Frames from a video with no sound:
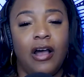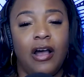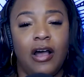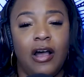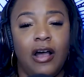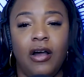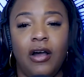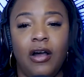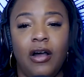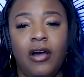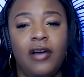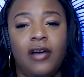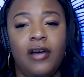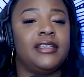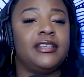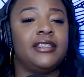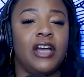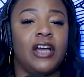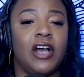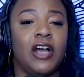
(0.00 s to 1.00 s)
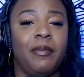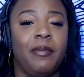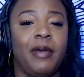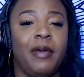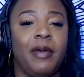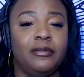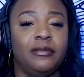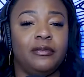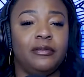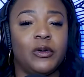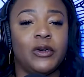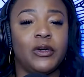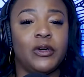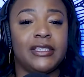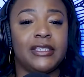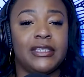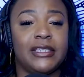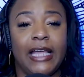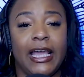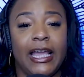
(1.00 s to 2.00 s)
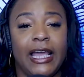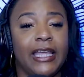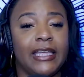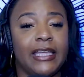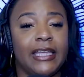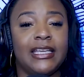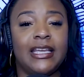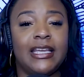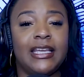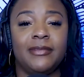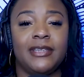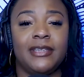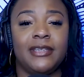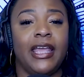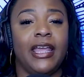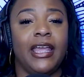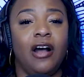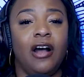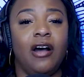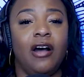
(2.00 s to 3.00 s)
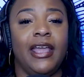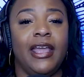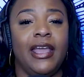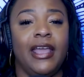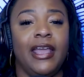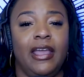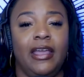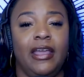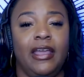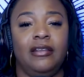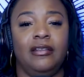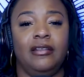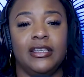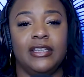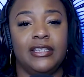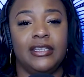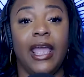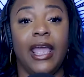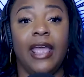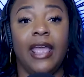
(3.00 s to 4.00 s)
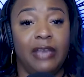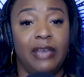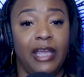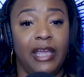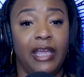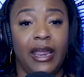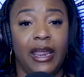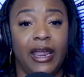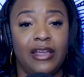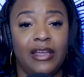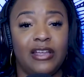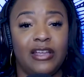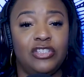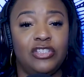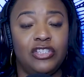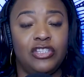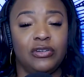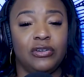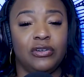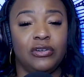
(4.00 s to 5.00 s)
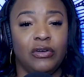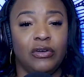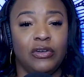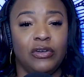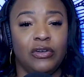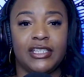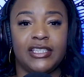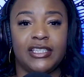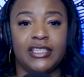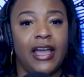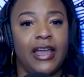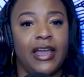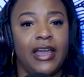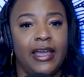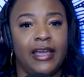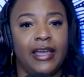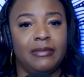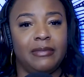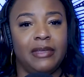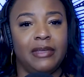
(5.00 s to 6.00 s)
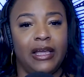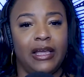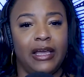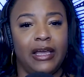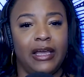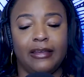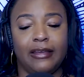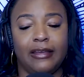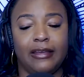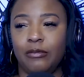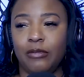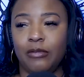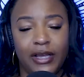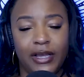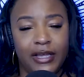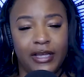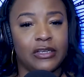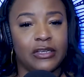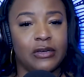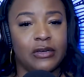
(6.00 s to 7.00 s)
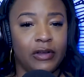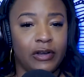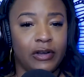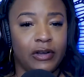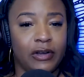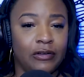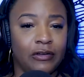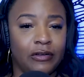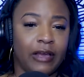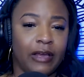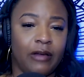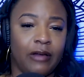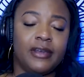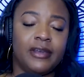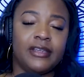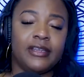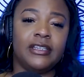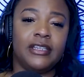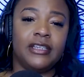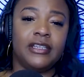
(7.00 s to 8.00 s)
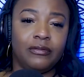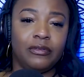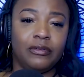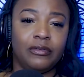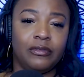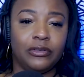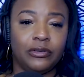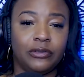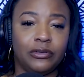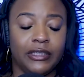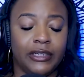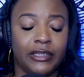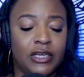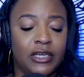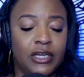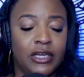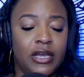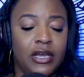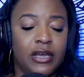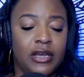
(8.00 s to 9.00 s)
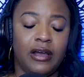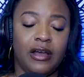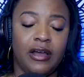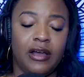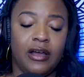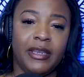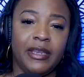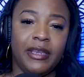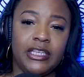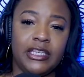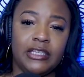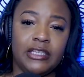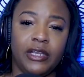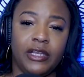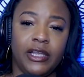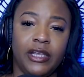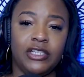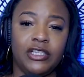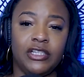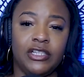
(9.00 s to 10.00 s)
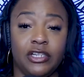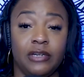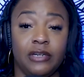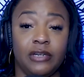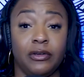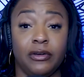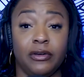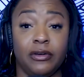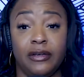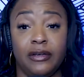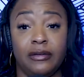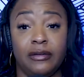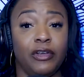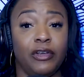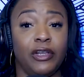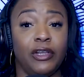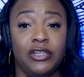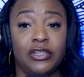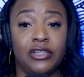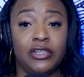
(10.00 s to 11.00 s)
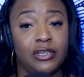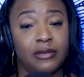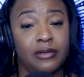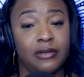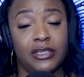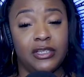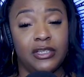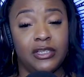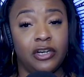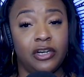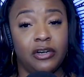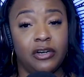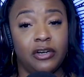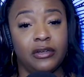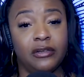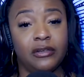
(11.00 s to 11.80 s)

all this talk about divorce, like it seems like it all hit the same day too. Just kind of has me like, what is going on? Like, what is the devil doing in these relationships or in relationships in general?